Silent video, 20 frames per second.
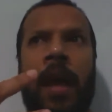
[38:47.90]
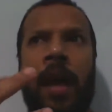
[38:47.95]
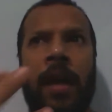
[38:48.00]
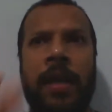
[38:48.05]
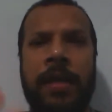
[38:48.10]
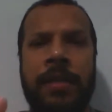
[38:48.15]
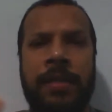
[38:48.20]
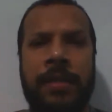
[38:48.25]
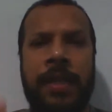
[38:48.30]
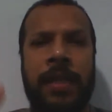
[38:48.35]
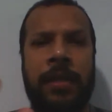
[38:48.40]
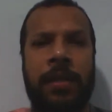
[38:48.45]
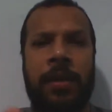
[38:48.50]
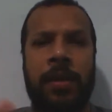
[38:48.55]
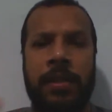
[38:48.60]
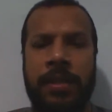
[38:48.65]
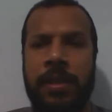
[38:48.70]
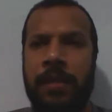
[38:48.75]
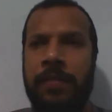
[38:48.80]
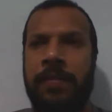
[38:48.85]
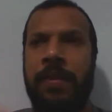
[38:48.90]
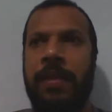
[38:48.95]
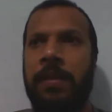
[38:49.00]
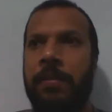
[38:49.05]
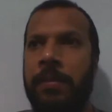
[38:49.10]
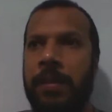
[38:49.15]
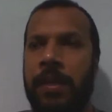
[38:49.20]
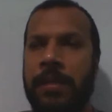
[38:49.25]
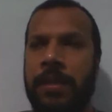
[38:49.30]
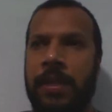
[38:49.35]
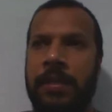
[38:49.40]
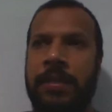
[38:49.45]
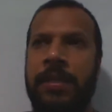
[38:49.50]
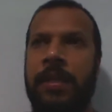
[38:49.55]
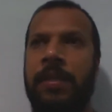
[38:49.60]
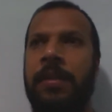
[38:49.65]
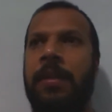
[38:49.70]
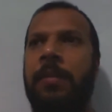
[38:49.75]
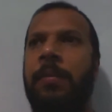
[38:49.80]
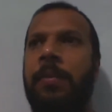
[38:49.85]
is technology available, as I
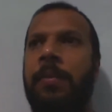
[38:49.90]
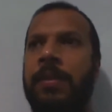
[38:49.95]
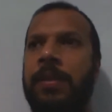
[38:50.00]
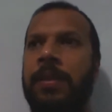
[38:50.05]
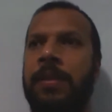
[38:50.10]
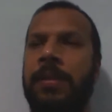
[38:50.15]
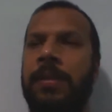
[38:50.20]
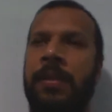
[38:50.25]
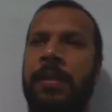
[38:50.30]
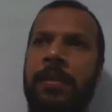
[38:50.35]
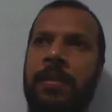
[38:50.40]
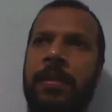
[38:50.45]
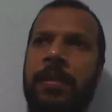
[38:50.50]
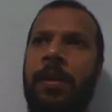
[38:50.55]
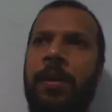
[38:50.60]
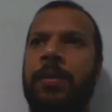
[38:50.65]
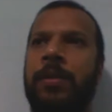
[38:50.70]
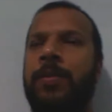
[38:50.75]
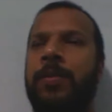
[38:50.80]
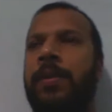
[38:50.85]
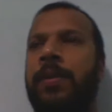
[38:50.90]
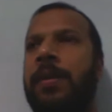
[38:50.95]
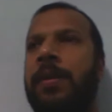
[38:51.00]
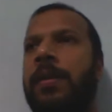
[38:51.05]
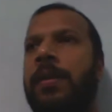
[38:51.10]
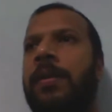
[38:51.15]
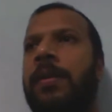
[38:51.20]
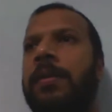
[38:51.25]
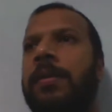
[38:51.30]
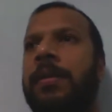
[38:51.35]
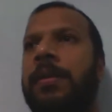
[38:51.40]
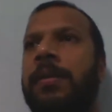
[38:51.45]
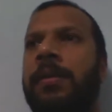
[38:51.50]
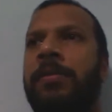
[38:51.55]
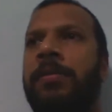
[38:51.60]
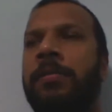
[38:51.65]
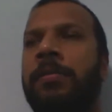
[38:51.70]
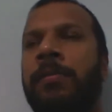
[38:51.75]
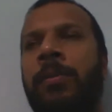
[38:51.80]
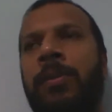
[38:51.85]
said about the Ottawa and
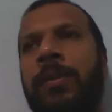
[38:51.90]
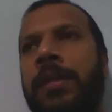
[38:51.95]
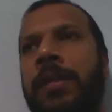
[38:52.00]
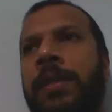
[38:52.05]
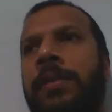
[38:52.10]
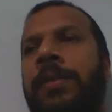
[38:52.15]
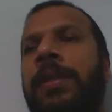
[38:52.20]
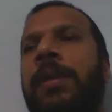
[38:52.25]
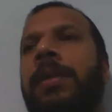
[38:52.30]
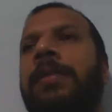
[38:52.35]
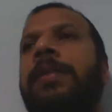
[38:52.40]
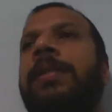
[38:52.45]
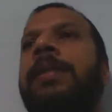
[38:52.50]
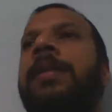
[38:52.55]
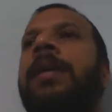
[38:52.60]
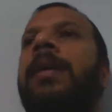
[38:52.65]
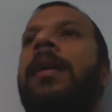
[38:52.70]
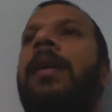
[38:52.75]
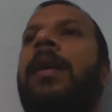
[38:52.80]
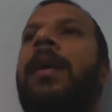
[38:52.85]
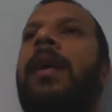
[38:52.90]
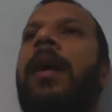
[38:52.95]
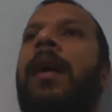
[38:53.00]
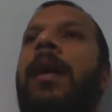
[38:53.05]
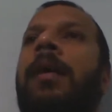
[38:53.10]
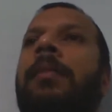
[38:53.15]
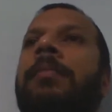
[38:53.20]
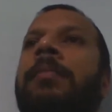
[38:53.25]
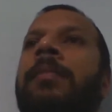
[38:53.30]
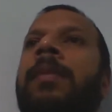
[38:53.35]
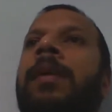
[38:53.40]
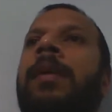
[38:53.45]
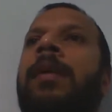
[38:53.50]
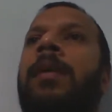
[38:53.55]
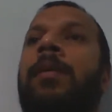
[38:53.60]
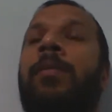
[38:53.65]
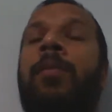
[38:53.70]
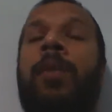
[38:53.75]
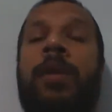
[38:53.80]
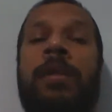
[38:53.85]
the remote areas,
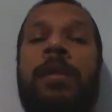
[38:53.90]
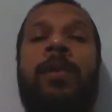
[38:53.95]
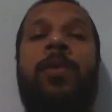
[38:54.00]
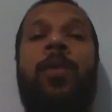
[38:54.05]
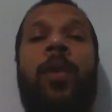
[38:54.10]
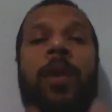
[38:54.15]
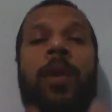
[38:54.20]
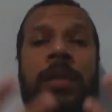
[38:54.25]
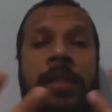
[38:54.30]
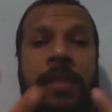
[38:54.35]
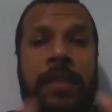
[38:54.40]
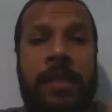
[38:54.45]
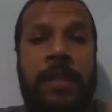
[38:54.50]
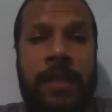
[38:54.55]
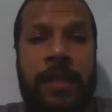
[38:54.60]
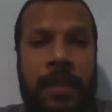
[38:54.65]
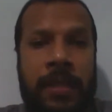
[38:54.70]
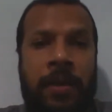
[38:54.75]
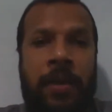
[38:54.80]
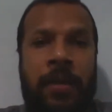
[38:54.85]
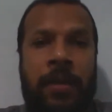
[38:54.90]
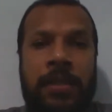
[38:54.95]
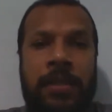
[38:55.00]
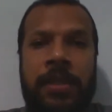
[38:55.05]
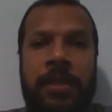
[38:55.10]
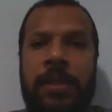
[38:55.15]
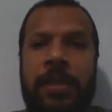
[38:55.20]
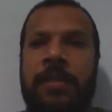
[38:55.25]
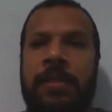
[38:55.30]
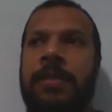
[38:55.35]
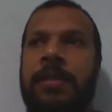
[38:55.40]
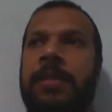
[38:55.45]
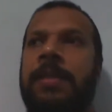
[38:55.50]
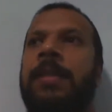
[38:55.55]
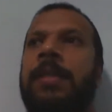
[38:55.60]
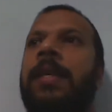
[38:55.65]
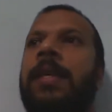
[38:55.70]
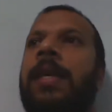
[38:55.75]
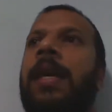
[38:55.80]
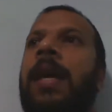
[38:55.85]
what quality the technology is,
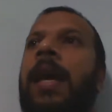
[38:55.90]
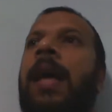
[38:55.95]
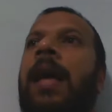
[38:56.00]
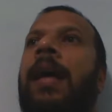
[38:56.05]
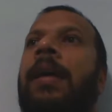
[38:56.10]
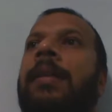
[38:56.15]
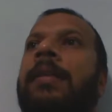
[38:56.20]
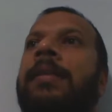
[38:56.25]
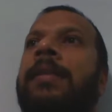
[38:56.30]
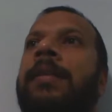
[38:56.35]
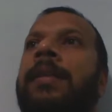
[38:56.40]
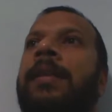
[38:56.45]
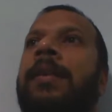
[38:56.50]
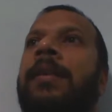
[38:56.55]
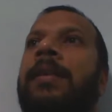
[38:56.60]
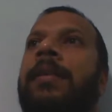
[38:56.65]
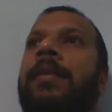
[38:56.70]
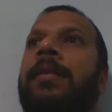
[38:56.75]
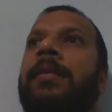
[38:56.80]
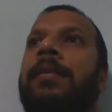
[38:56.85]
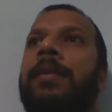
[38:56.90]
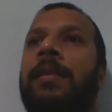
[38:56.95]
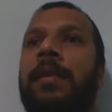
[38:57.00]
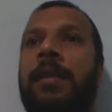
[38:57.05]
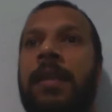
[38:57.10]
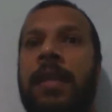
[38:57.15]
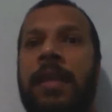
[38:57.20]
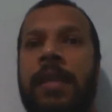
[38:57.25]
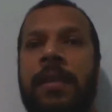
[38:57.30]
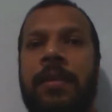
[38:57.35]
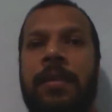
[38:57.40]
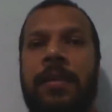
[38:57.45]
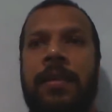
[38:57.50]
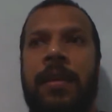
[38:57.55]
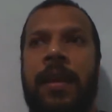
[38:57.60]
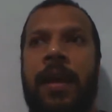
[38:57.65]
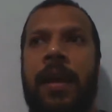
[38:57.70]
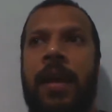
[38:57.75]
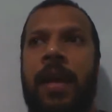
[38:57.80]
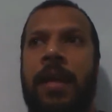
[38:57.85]
and thirdly,
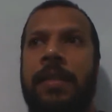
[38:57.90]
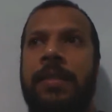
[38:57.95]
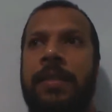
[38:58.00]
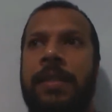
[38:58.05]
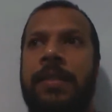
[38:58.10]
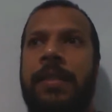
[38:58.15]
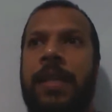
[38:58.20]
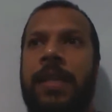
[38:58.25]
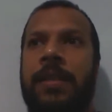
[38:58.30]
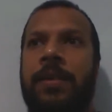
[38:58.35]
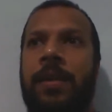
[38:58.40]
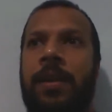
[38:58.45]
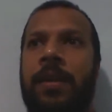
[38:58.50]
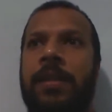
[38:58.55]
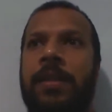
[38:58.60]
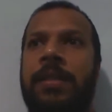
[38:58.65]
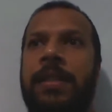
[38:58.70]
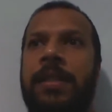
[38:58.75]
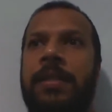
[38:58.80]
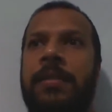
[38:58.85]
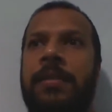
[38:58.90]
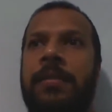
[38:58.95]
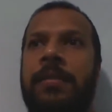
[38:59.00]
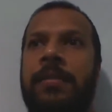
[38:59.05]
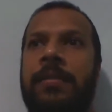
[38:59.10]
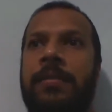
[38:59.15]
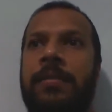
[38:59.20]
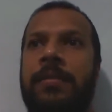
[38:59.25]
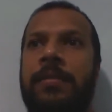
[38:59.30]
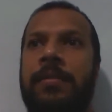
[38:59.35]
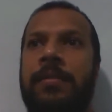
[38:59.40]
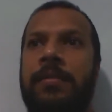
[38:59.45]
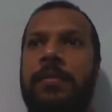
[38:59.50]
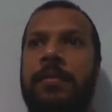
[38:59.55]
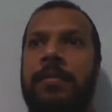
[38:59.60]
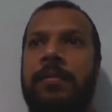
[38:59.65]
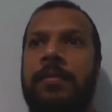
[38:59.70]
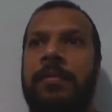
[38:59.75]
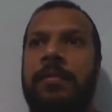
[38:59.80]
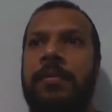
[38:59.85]
has the technology
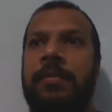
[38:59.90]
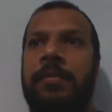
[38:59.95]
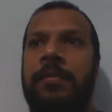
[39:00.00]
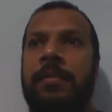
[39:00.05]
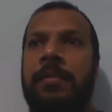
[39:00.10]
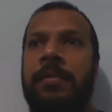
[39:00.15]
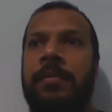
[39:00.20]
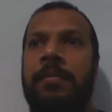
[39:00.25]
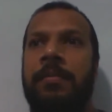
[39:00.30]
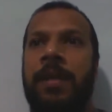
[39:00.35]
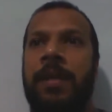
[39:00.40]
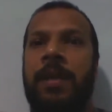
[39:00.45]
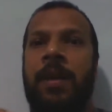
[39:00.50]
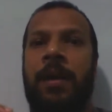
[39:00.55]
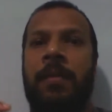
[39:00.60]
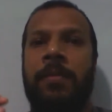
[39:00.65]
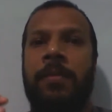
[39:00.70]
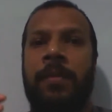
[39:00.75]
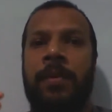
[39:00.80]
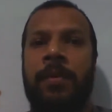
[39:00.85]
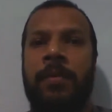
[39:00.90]
become